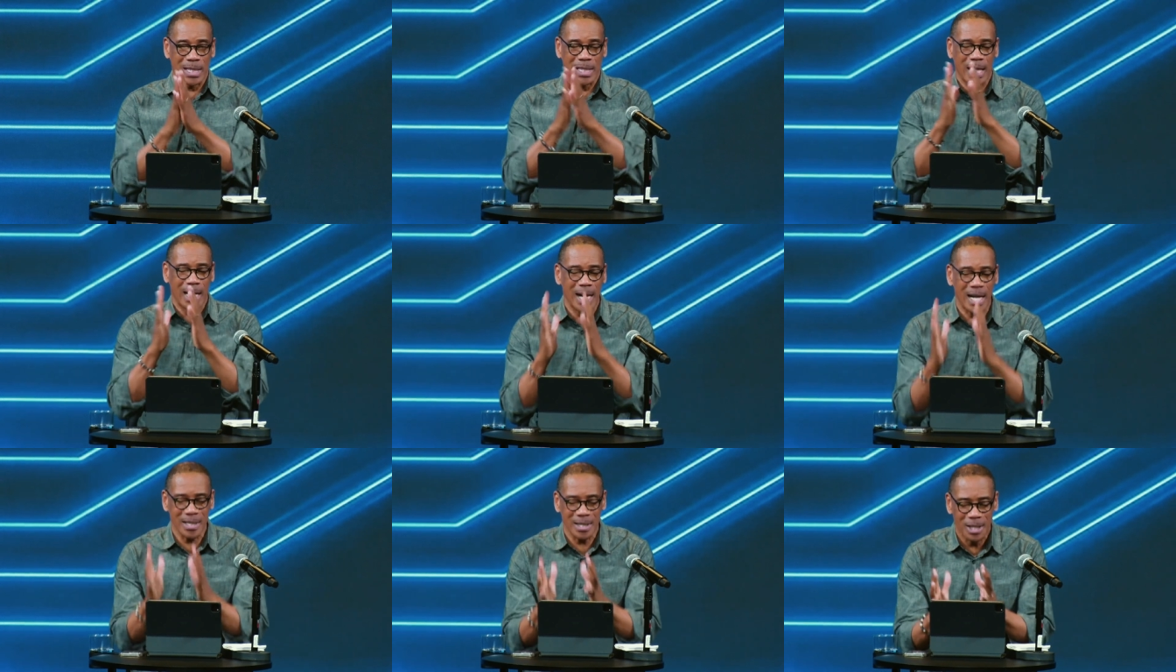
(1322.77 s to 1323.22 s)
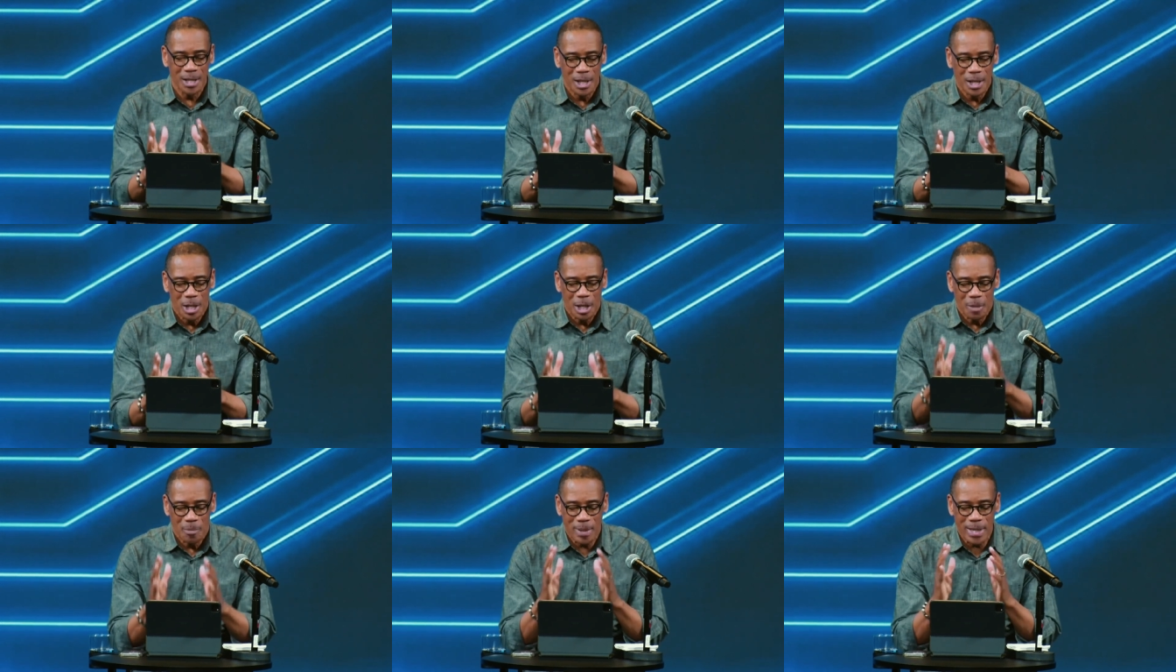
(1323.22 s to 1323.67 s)
God
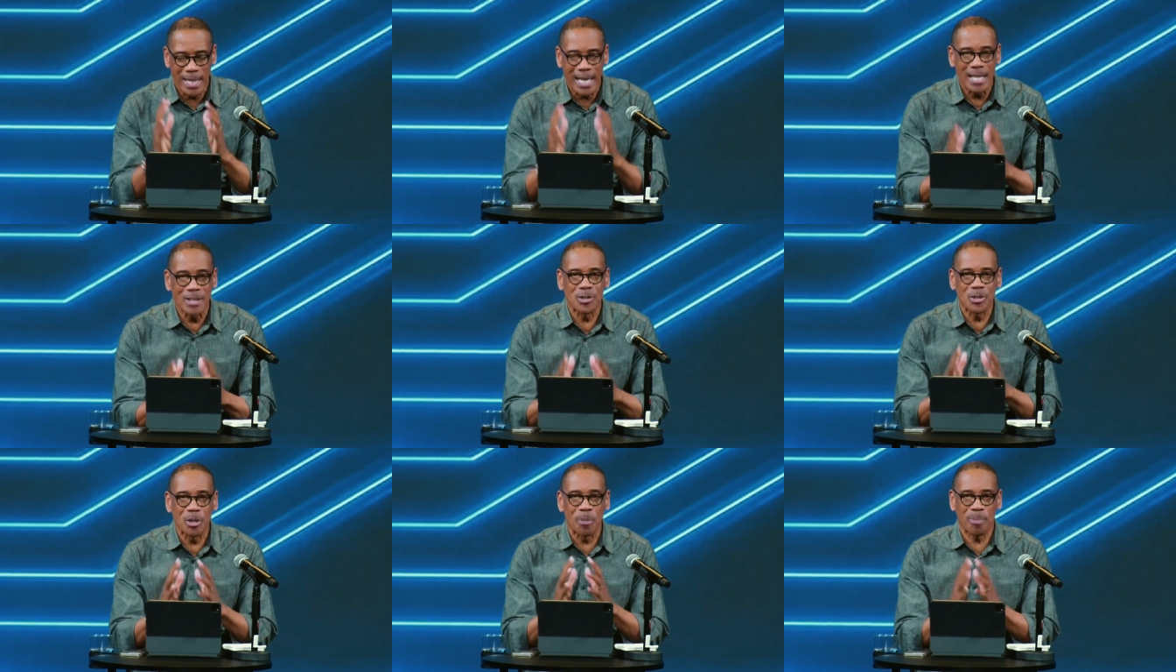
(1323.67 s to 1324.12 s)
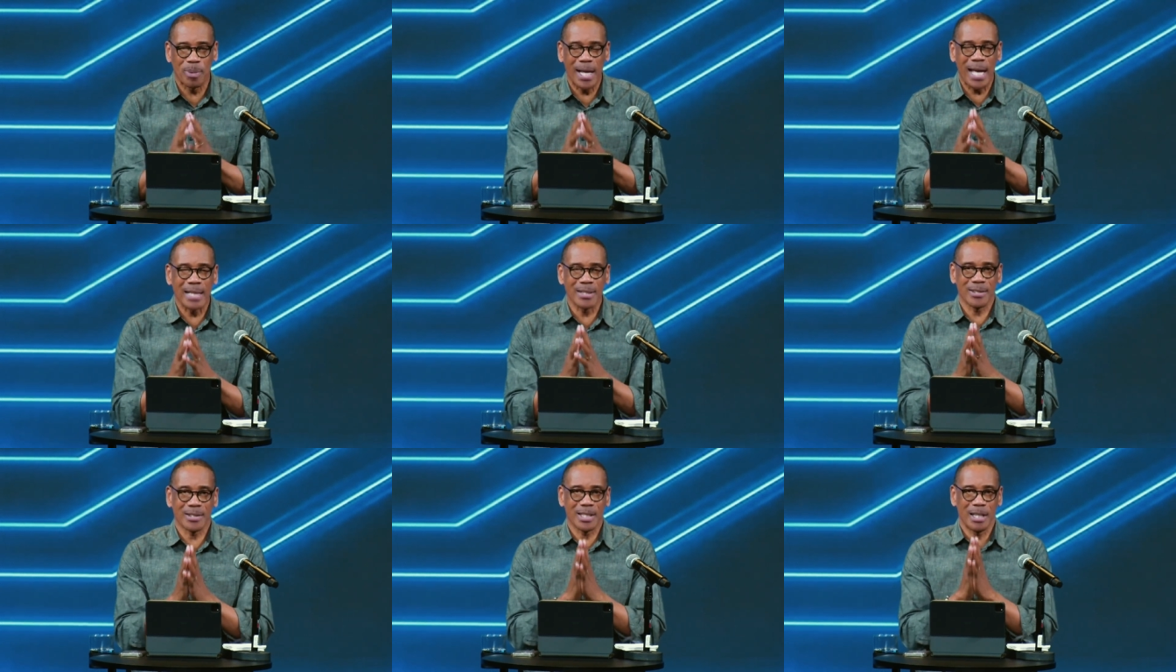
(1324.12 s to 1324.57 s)
begins to
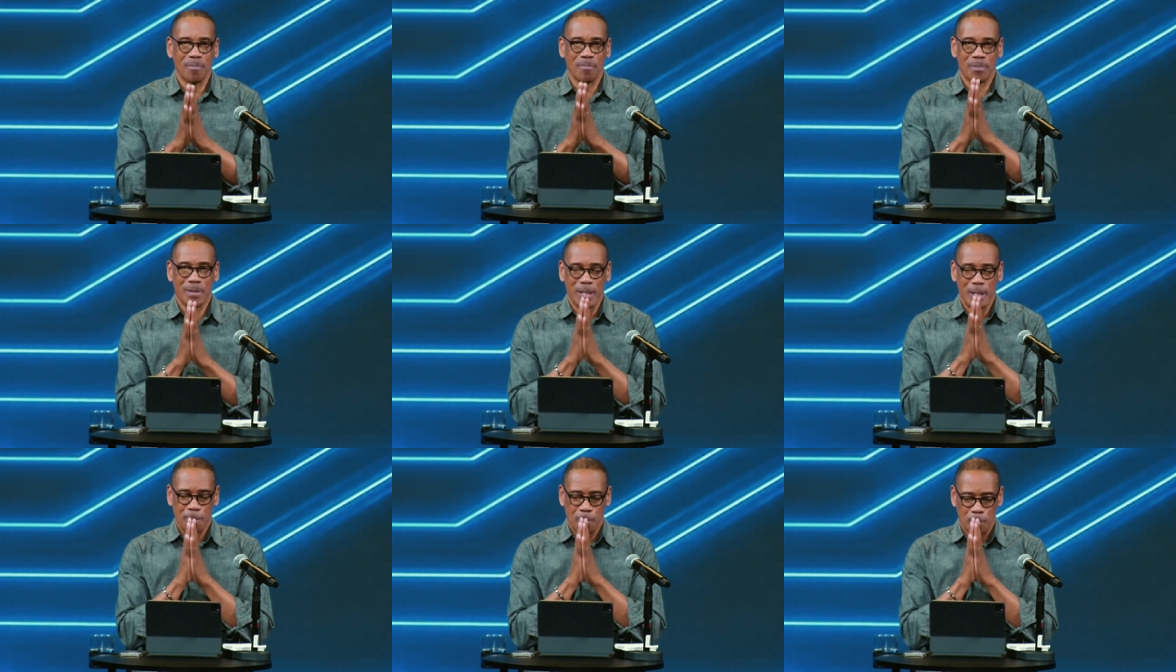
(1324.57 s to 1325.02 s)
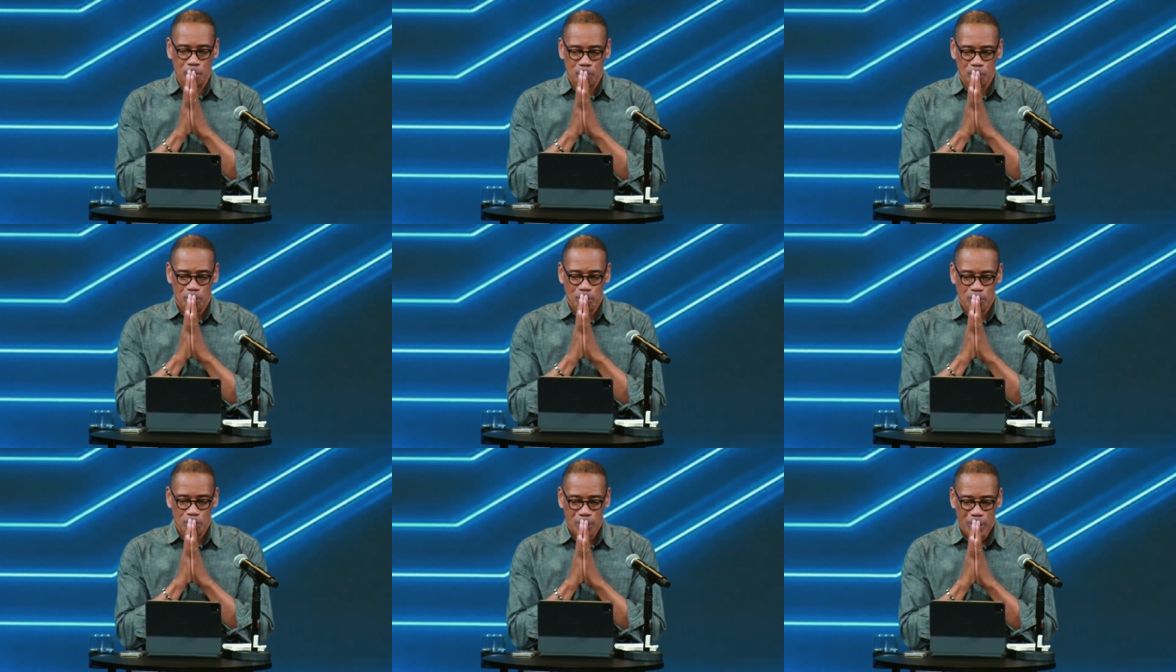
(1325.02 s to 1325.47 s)
plant something,
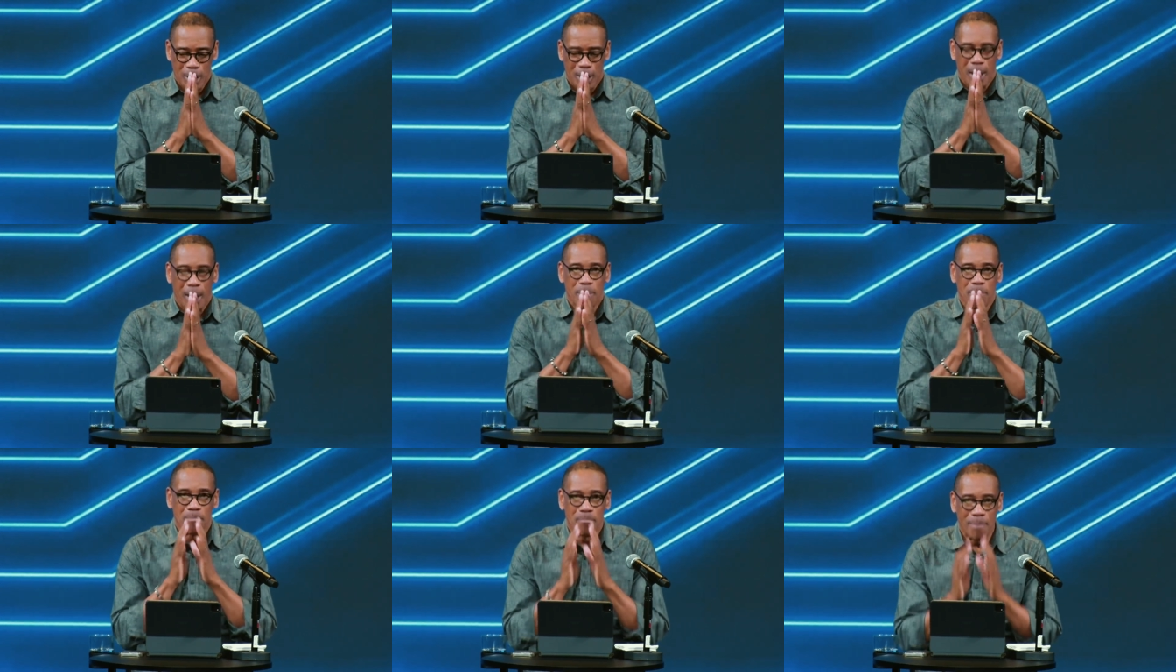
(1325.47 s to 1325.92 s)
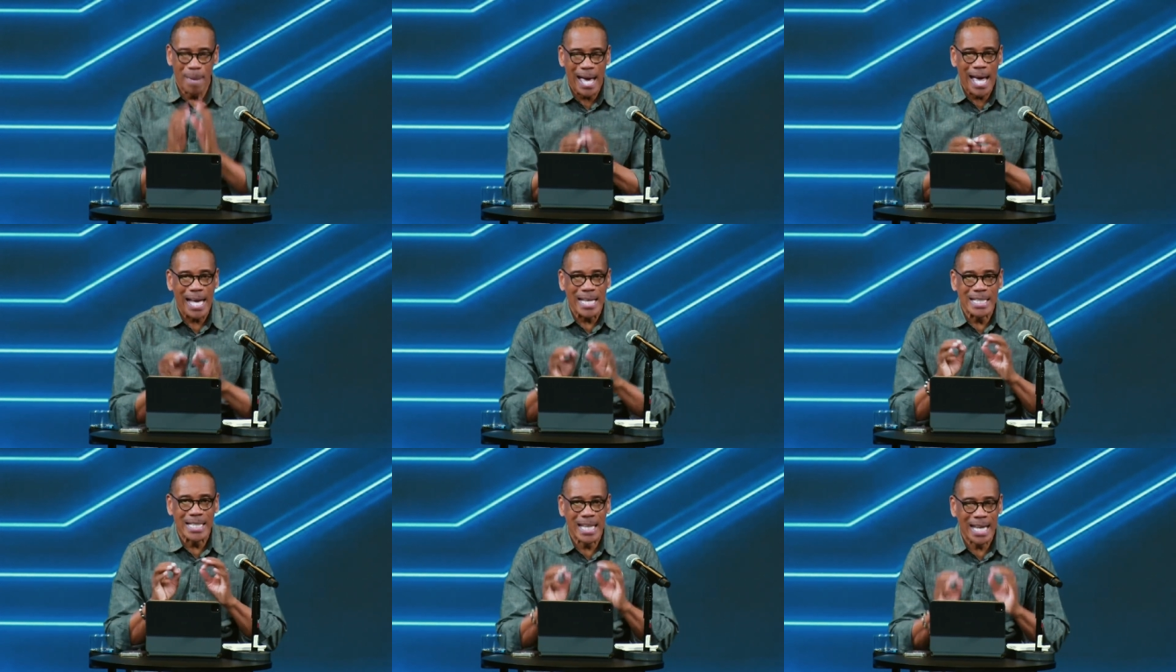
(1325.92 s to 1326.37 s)

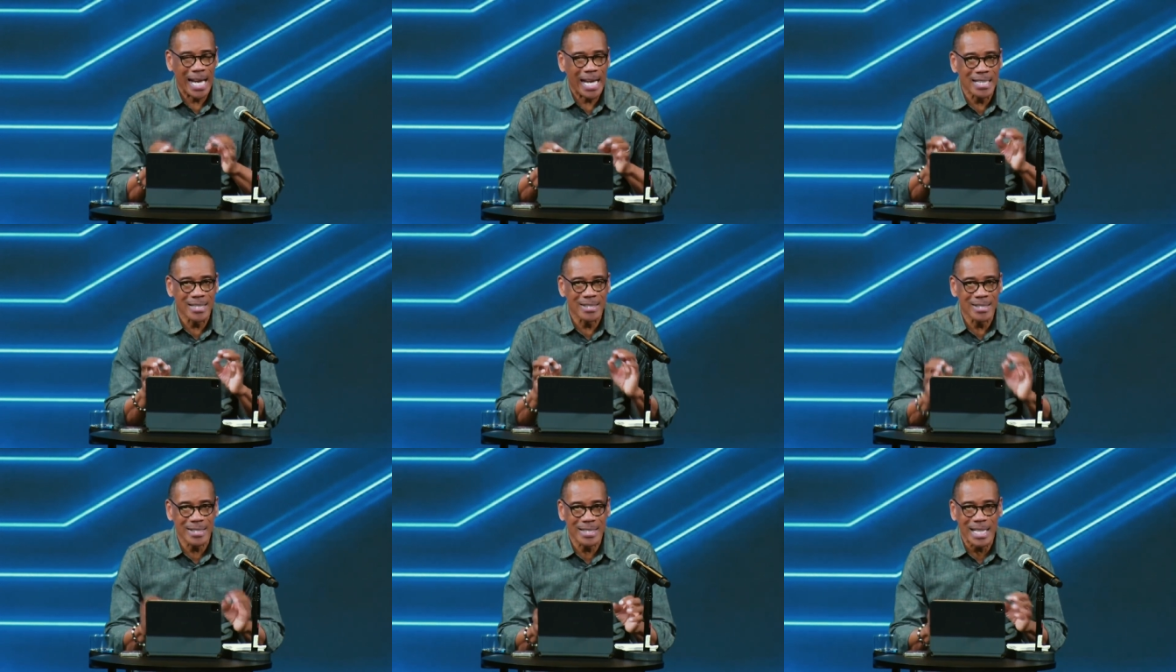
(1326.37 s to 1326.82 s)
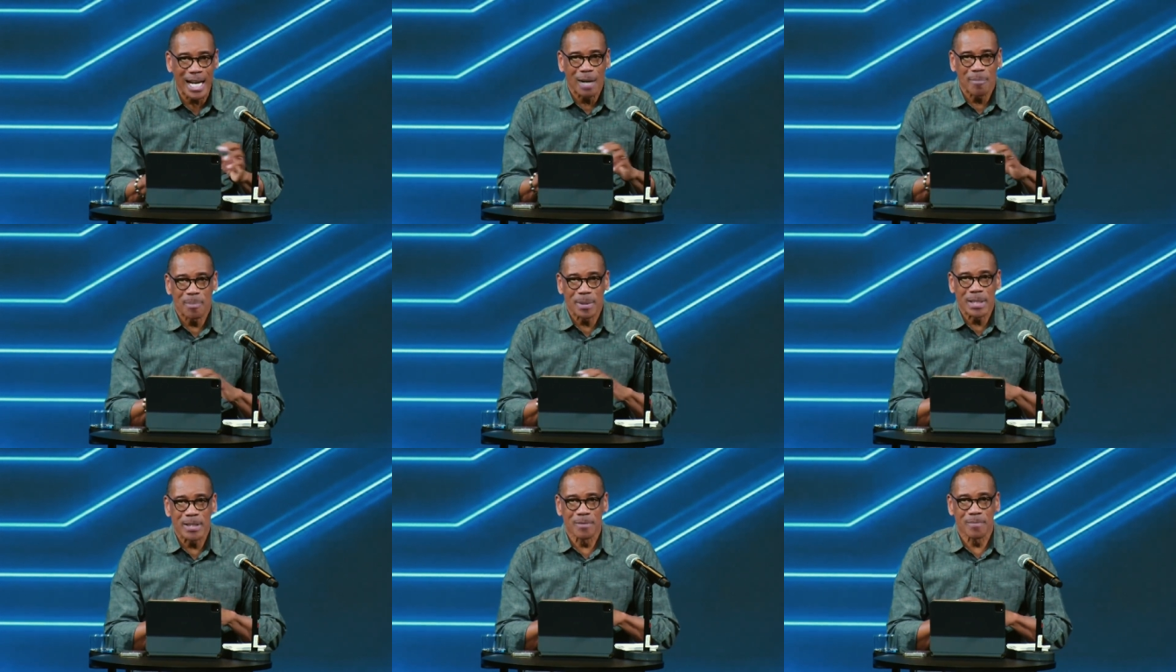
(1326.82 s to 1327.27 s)
man can't
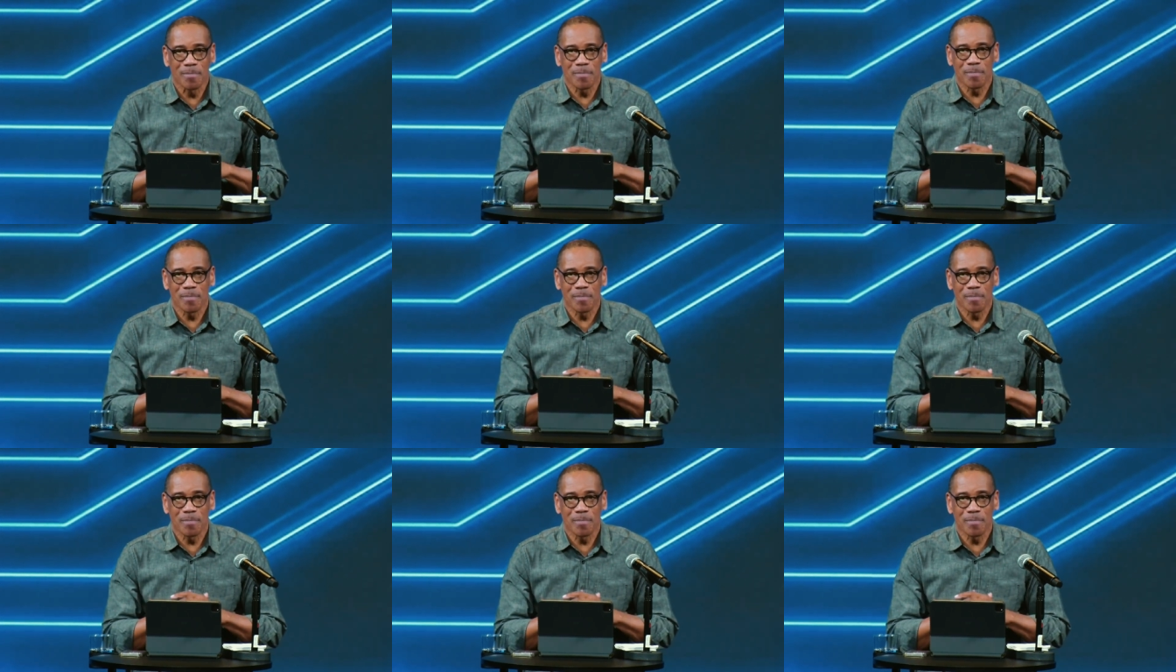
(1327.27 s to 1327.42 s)
stop it.